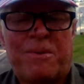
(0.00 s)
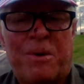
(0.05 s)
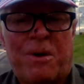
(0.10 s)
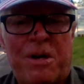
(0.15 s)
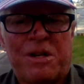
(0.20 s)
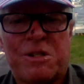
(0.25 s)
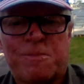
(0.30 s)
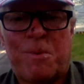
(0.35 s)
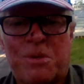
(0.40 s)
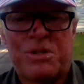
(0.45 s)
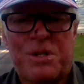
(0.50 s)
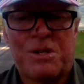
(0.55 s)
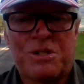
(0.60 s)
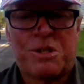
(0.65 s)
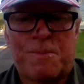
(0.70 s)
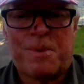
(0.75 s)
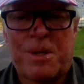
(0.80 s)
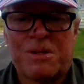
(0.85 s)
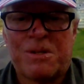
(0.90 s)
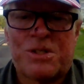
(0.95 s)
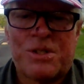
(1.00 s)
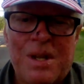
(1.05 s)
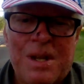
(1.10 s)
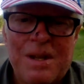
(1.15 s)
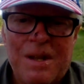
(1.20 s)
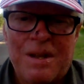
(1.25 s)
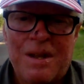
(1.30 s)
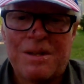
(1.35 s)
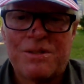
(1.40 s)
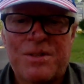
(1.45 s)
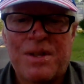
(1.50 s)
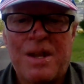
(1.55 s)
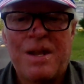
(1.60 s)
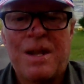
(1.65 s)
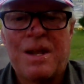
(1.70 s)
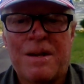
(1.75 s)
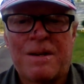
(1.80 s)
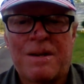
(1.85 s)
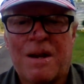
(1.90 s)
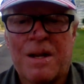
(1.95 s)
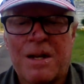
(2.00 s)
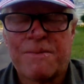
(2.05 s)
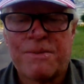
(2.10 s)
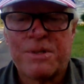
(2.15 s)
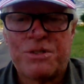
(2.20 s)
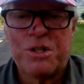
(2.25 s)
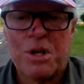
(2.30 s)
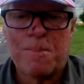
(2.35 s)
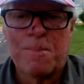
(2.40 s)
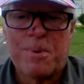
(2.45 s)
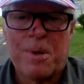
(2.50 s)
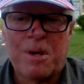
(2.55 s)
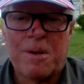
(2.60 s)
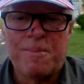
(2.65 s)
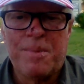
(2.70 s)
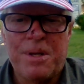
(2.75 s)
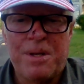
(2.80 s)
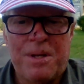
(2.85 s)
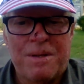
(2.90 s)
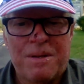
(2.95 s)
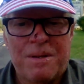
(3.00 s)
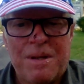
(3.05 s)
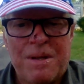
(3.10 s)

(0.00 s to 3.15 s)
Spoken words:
various participants, is they had kind of a jump on me.